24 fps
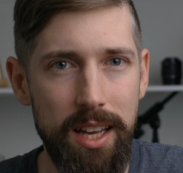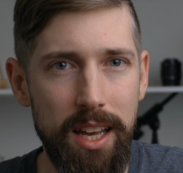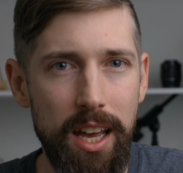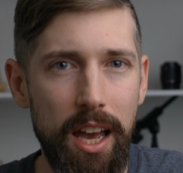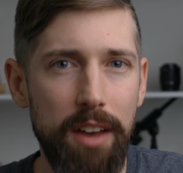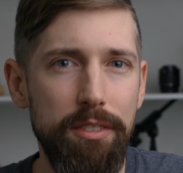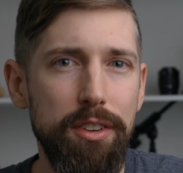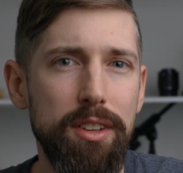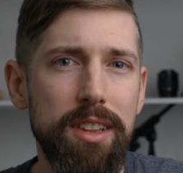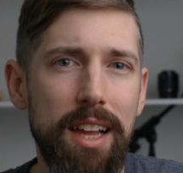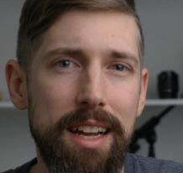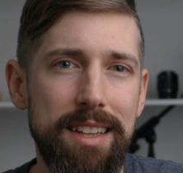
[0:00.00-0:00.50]

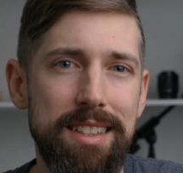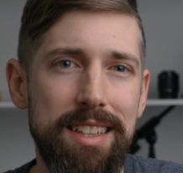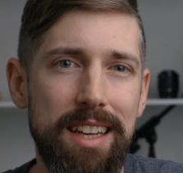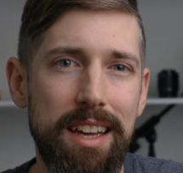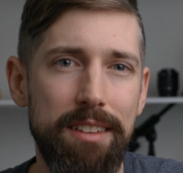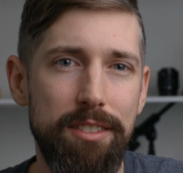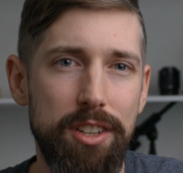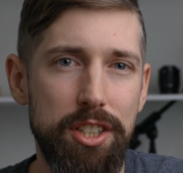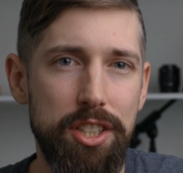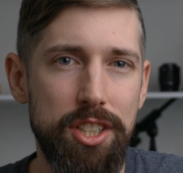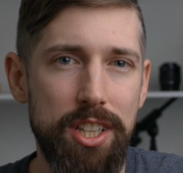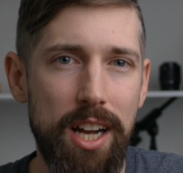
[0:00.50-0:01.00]
If you'd like to
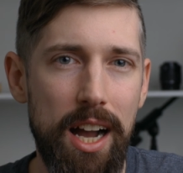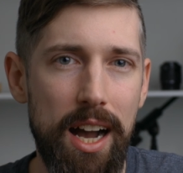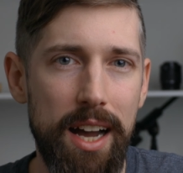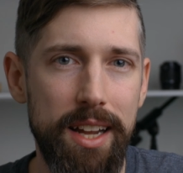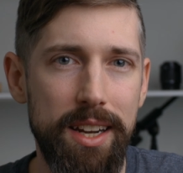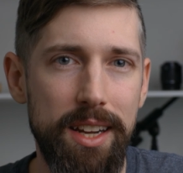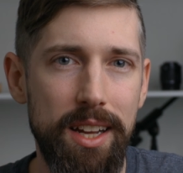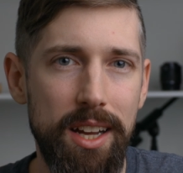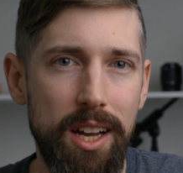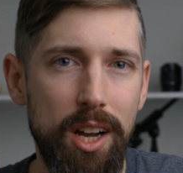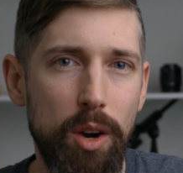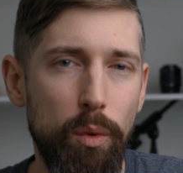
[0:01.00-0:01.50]
give it a
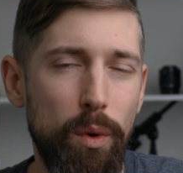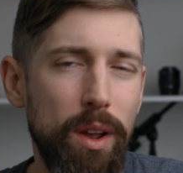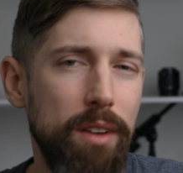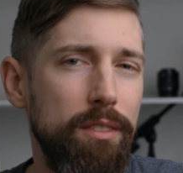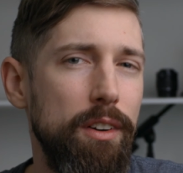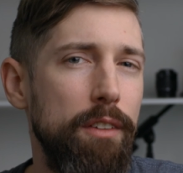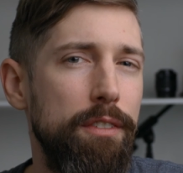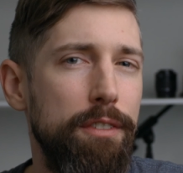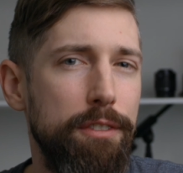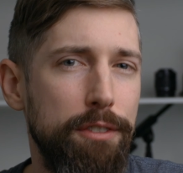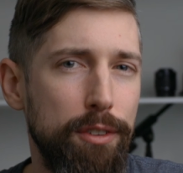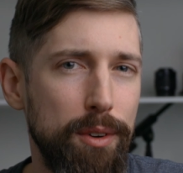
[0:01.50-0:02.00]
shot, we have
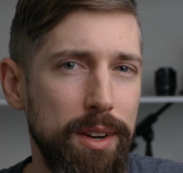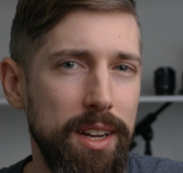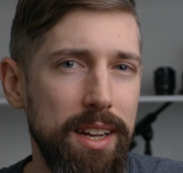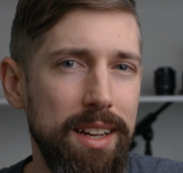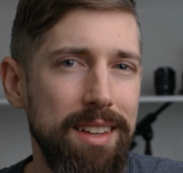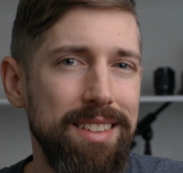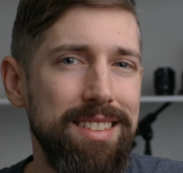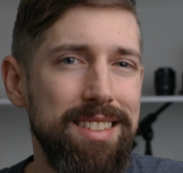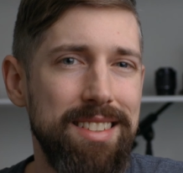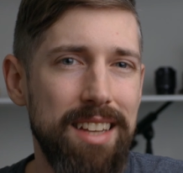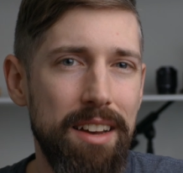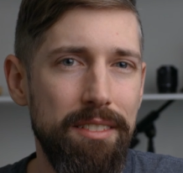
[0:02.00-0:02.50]
a free
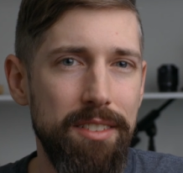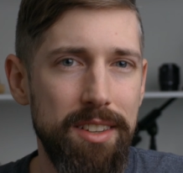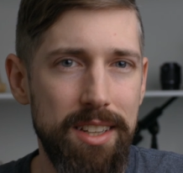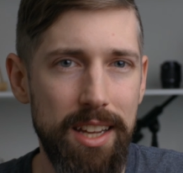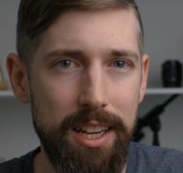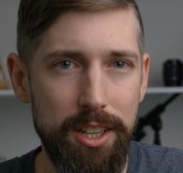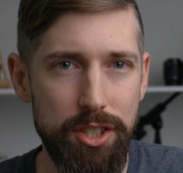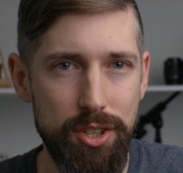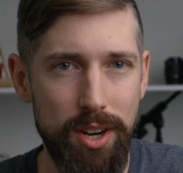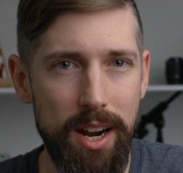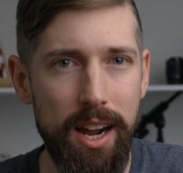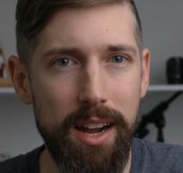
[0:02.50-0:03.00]
seven
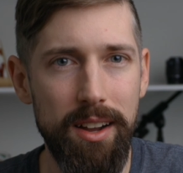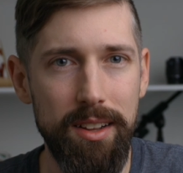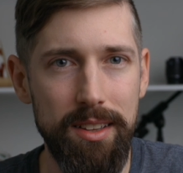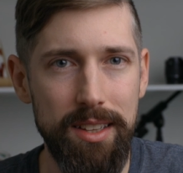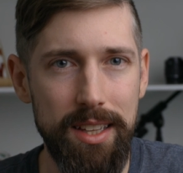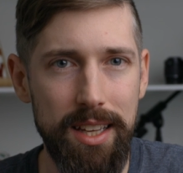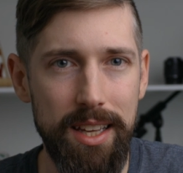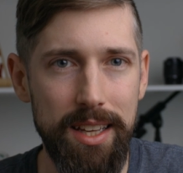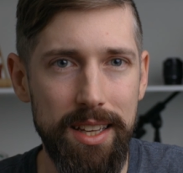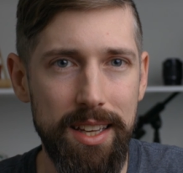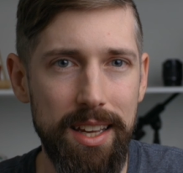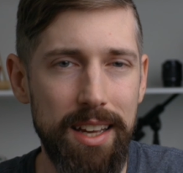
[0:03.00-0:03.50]
day trial
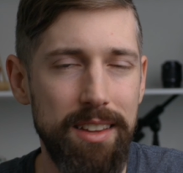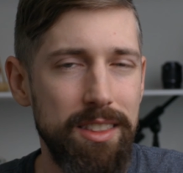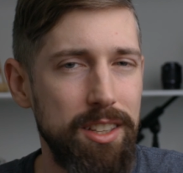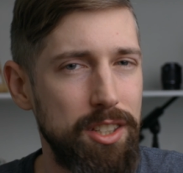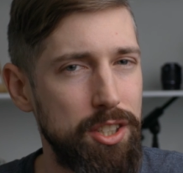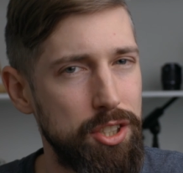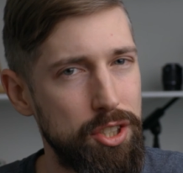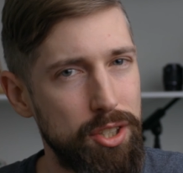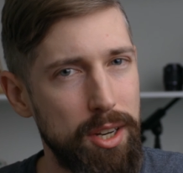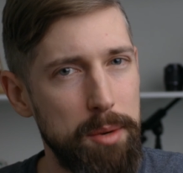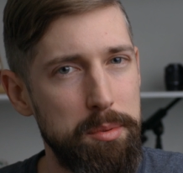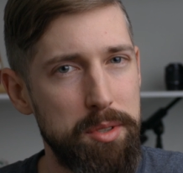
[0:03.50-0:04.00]
link in the
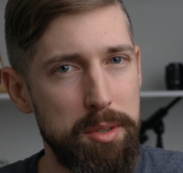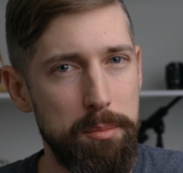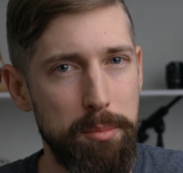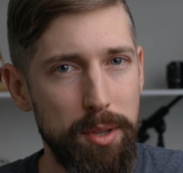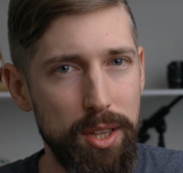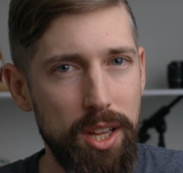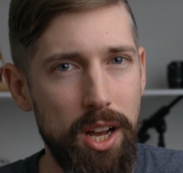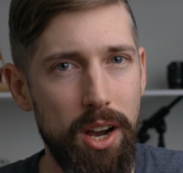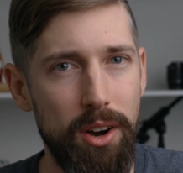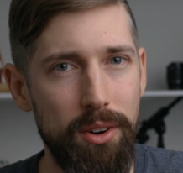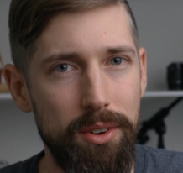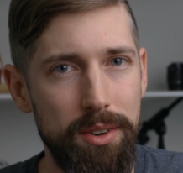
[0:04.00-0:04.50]
description
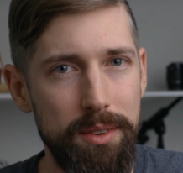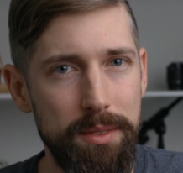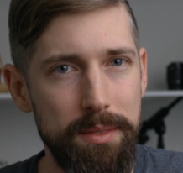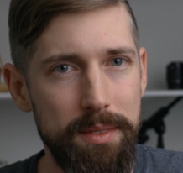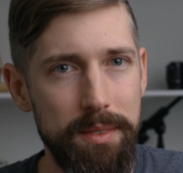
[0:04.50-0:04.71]
below.